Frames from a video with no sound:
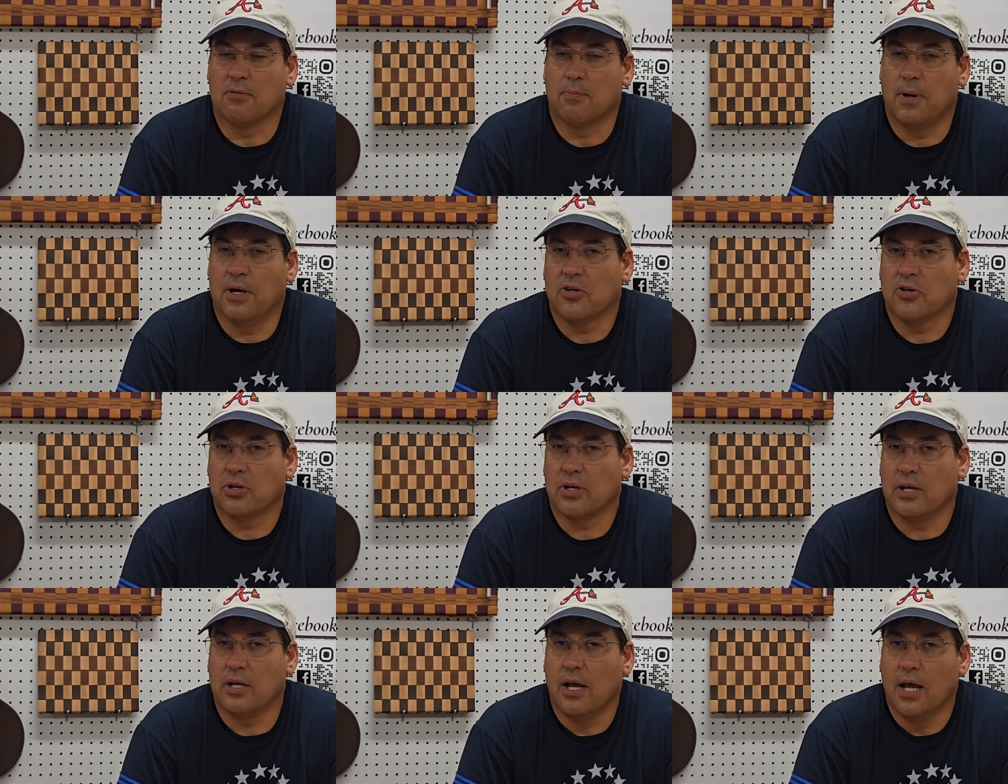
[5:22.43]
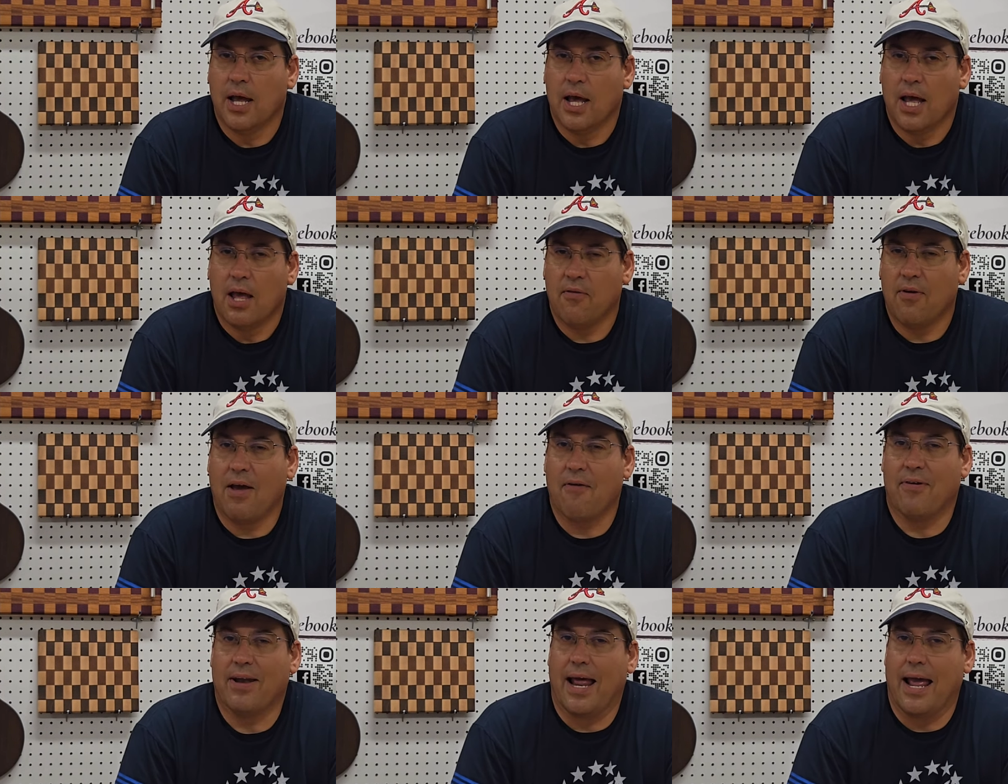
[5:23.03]
especially
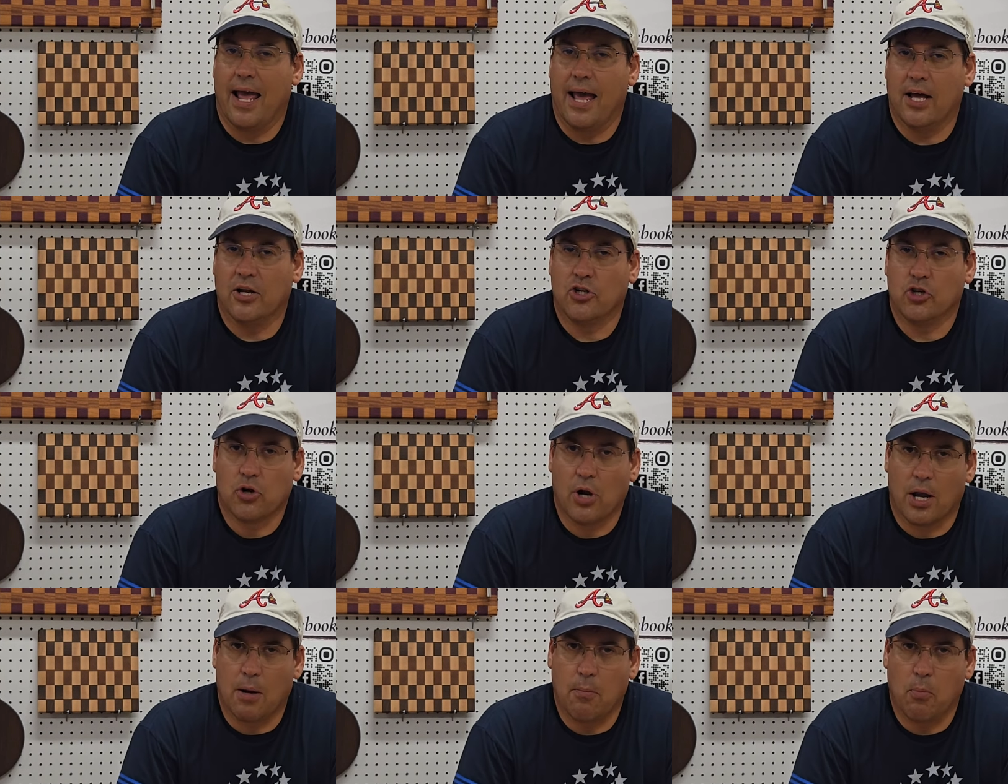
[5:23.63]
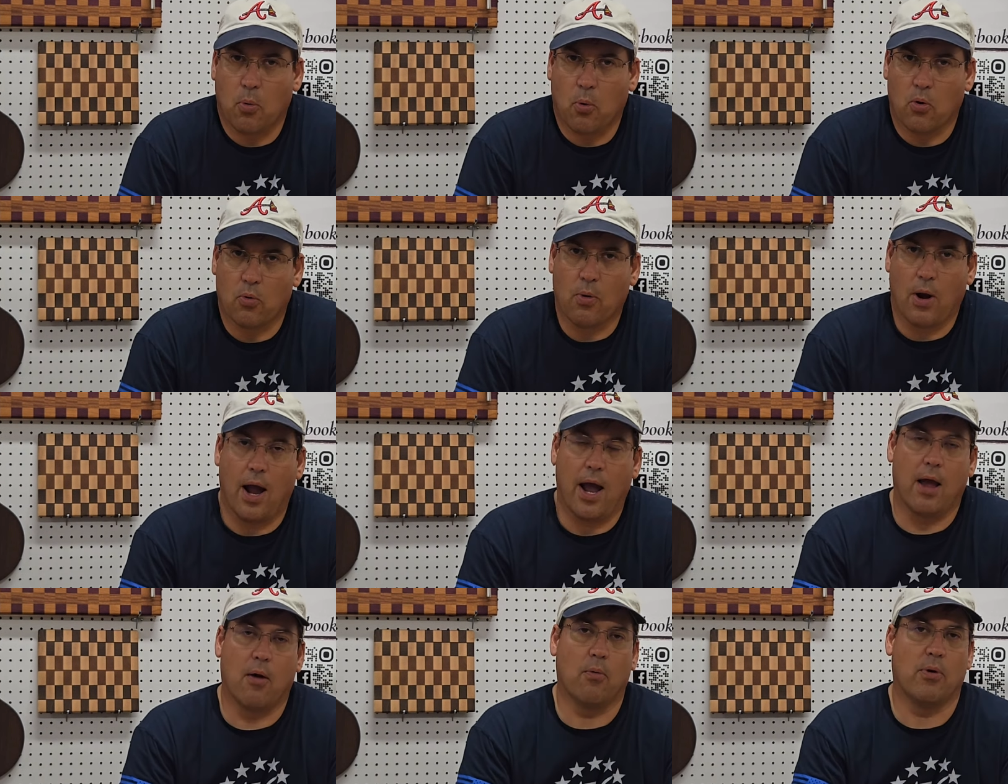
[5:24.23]
if you have an edge grain board,
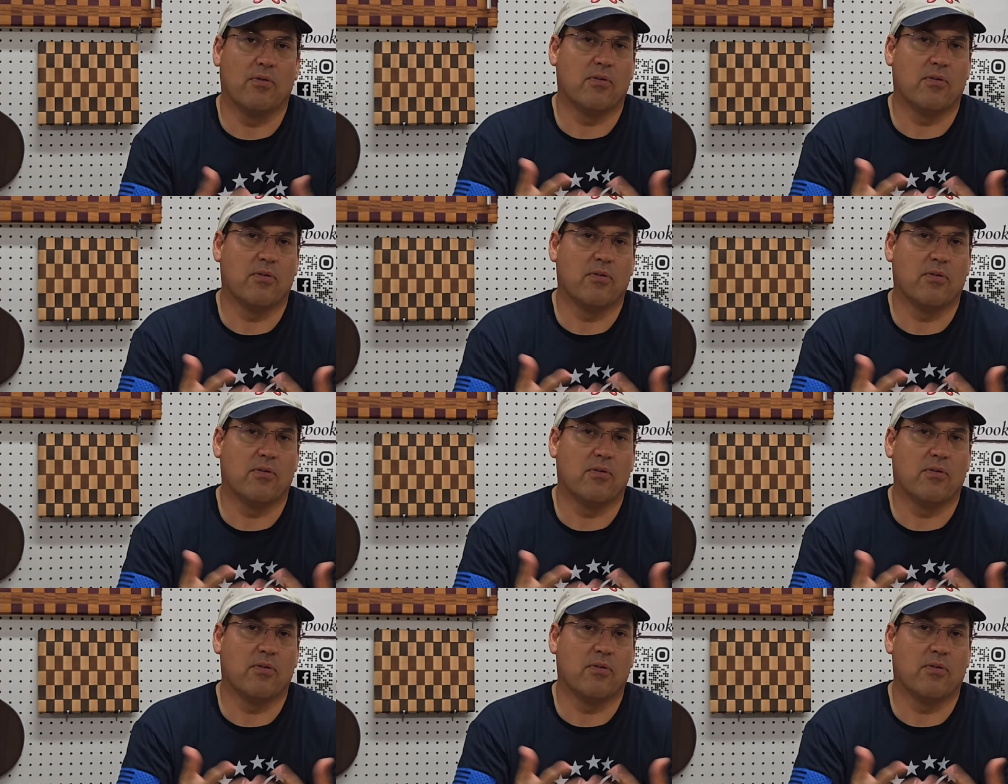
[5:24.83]
right?